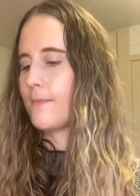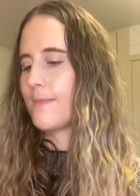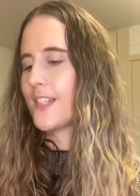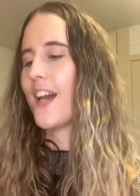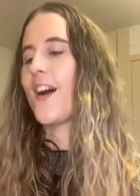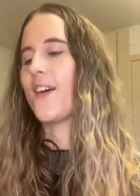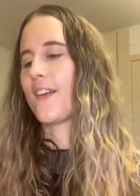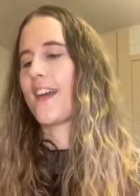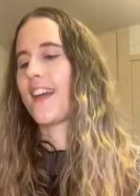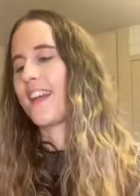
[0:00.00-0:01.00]

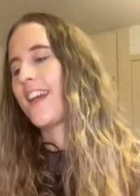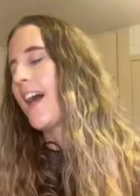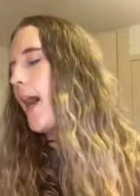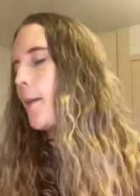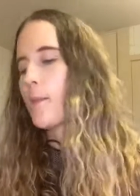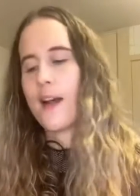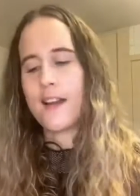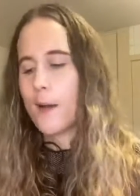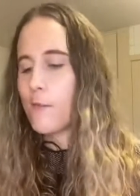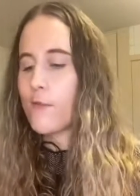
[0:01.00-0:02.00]
Okay, brand
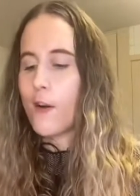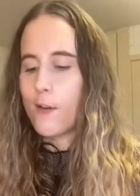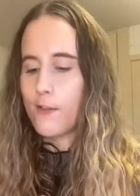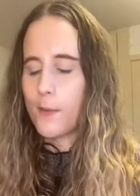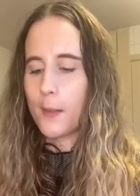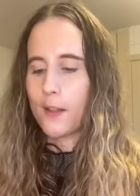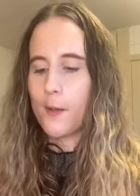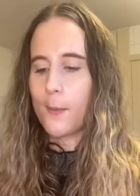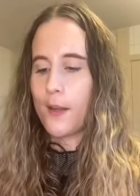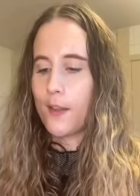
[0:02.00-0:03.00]
I'm very familiar
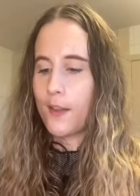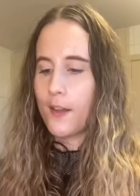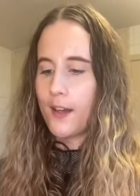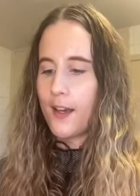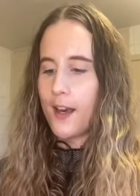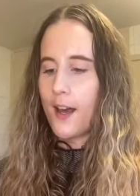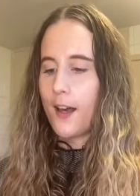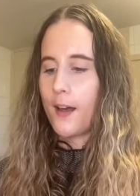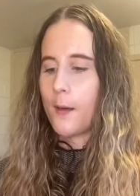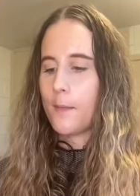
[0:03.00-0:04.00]
with,
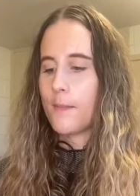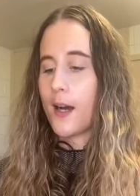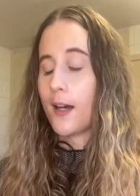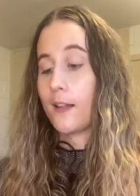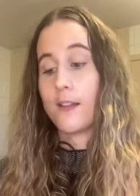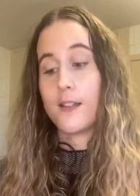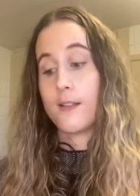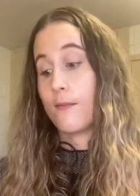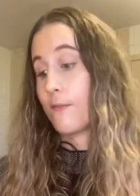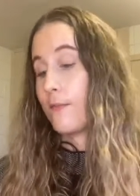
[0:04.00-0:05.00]
and
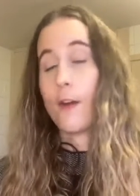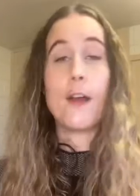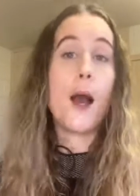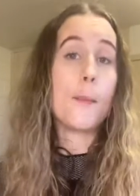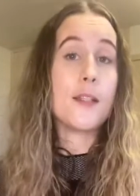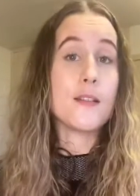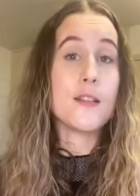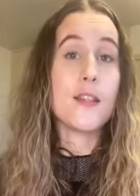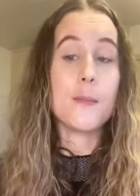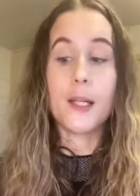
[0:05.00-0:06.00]
very happy to see
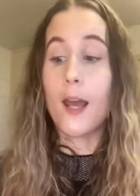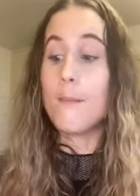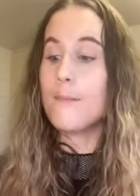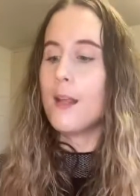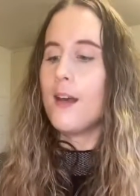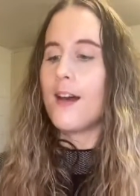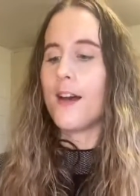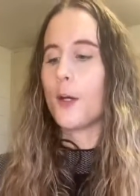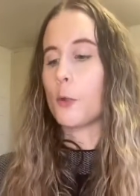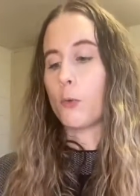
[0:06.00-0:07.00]
them again,
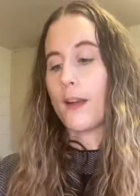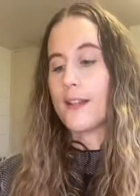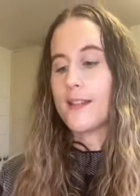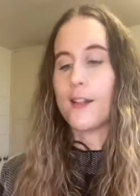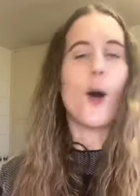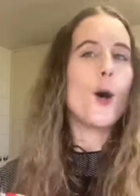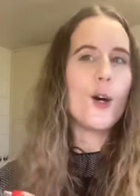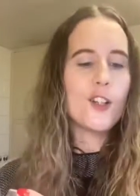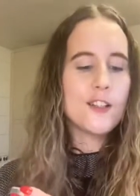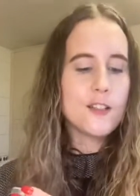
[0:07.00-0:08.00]
Grace and
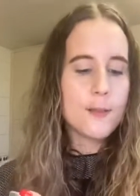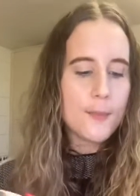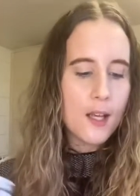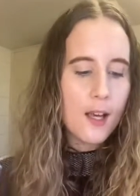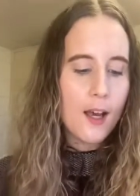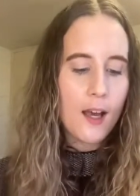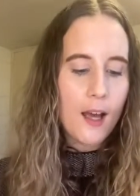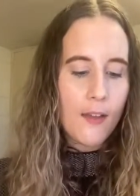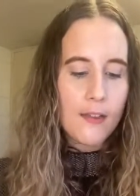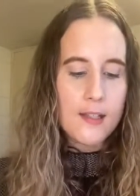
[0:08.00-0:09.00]
Heartland,
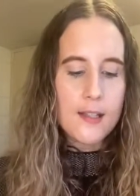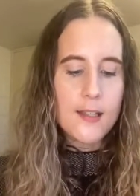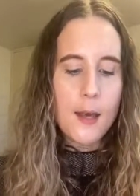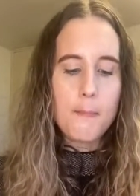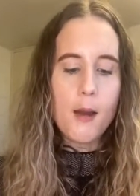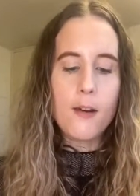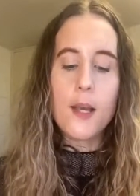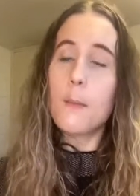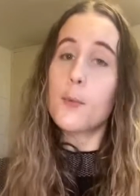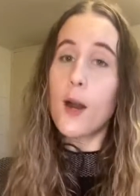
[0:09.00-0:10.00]
and this is their Merry
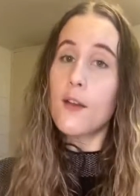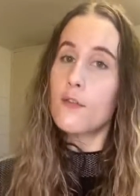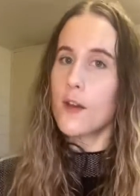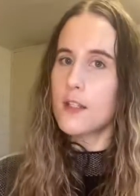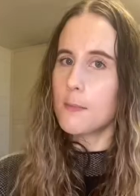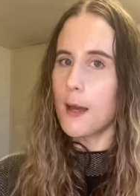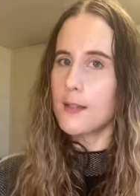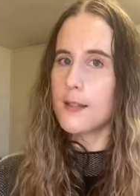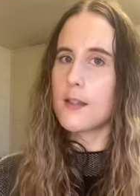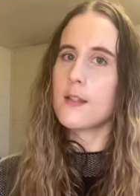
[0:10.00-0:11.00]
and Bright face
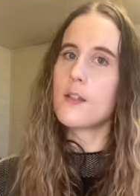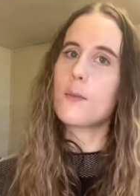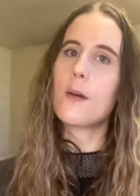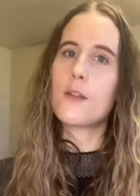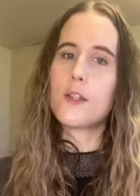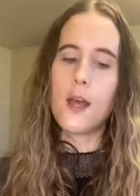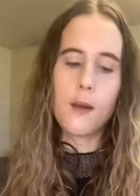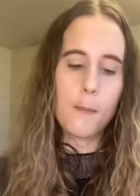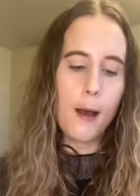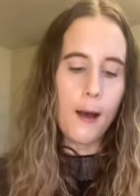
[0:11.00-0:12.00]
mask. This is worth
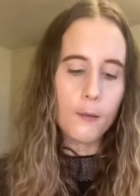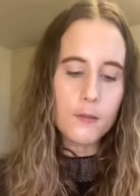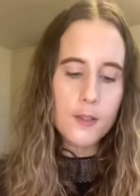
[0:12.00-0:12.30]
£10,